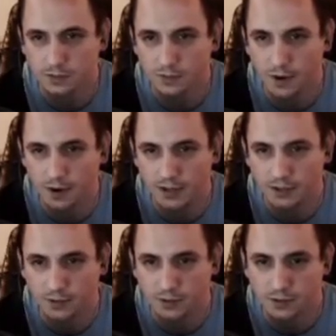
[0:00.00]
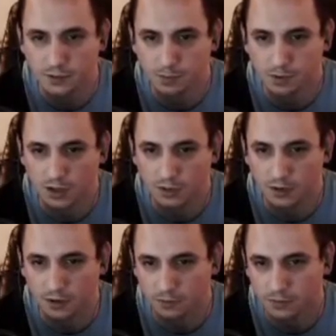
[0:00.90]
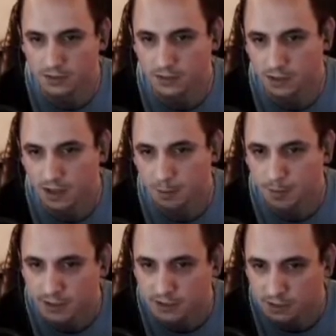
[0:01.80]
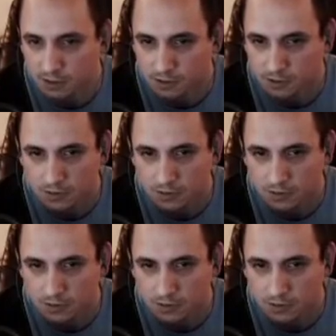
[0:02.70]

Very difficult to pull off, though. Takes a lot of practice to learn.